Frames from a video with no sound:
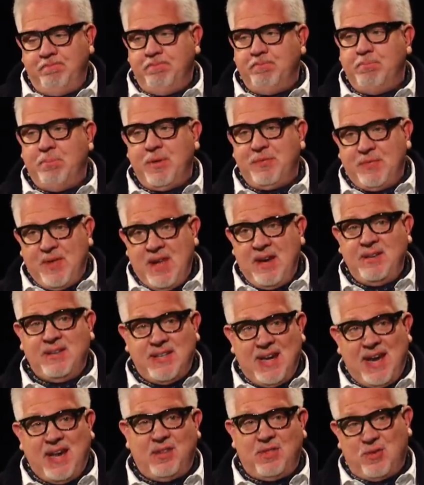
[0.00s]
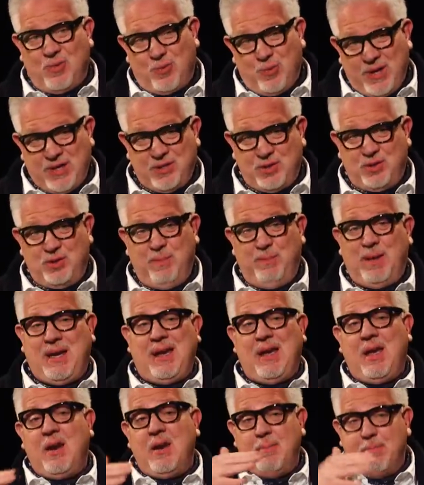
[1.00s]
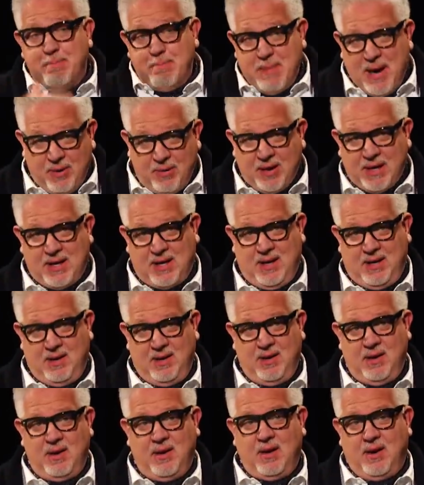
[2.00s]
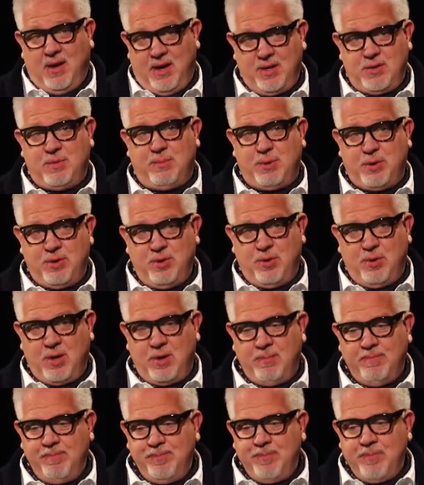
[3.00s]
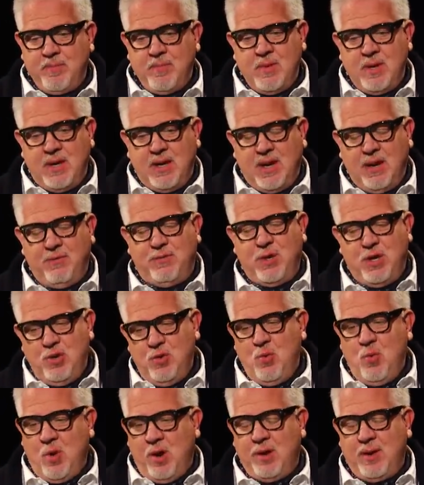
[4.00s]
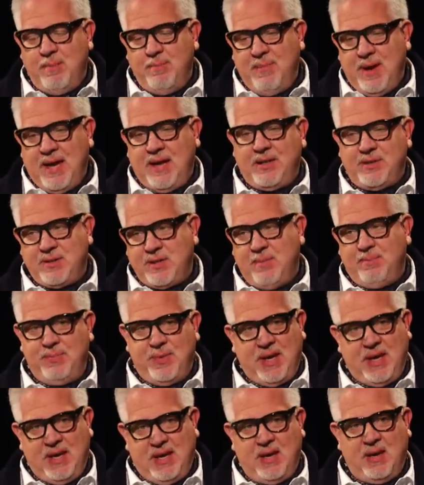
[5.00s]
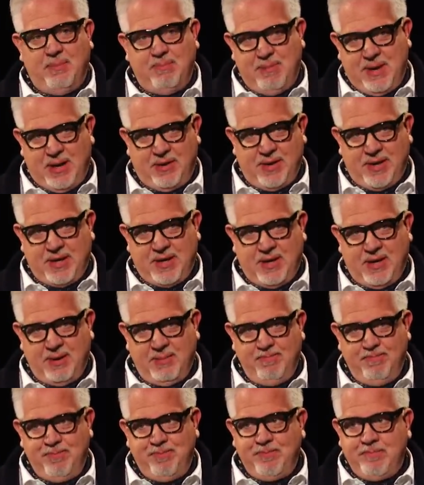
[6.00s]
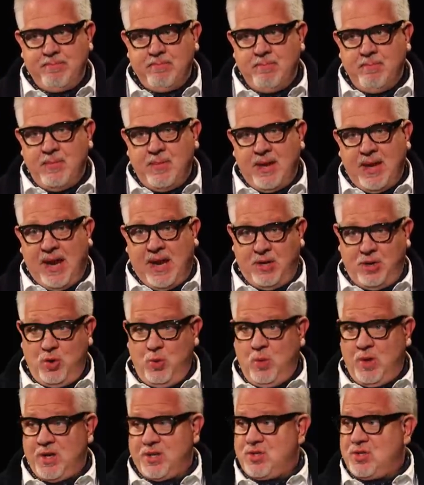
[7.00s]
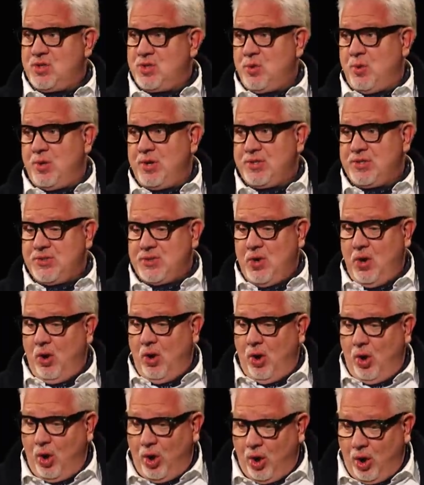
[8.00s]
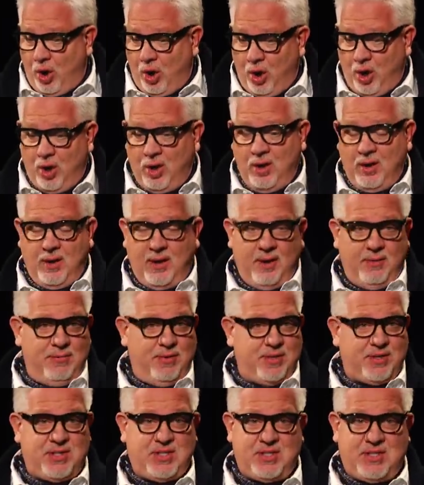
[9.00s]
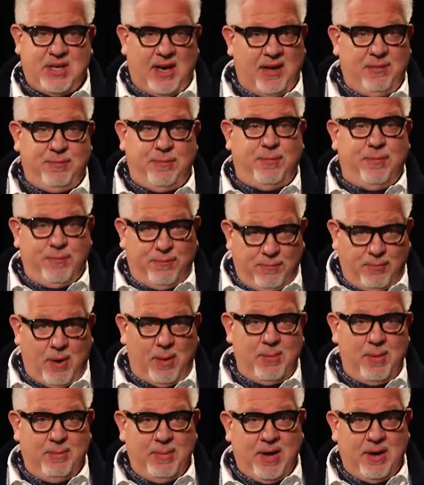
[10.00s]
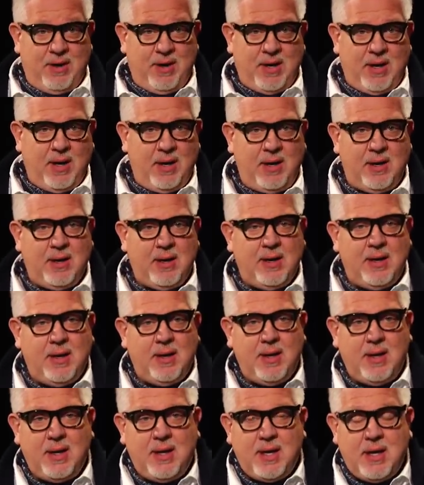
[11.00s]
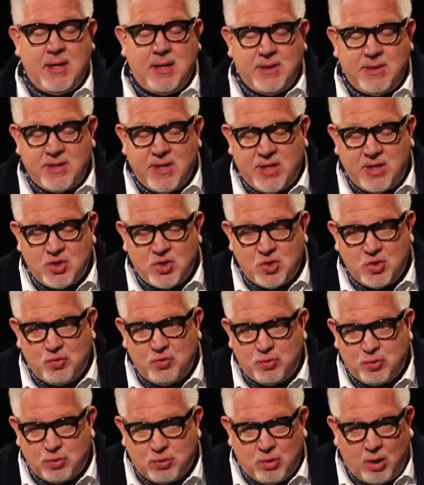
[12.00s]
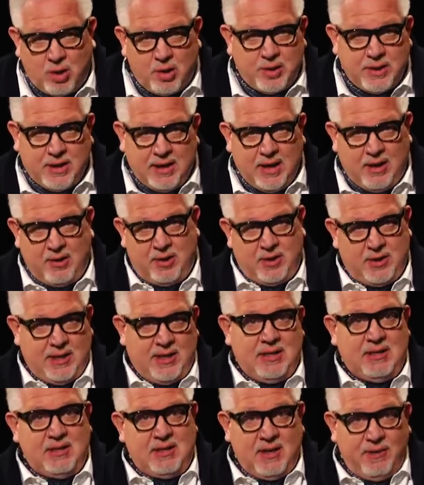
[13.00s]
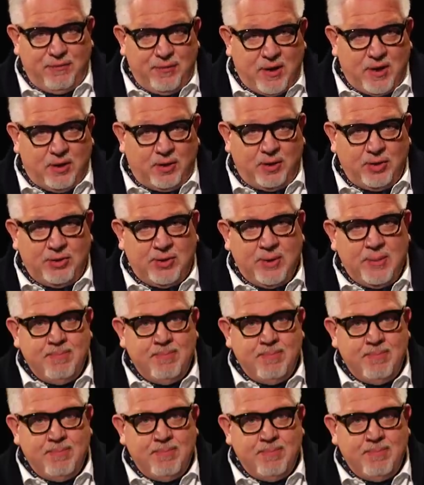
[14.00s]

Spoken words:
but then take the risk to be an American entrepreneur. If you want to make something in America and you want to source all of the stuff from America, it is extraordinarily difficult.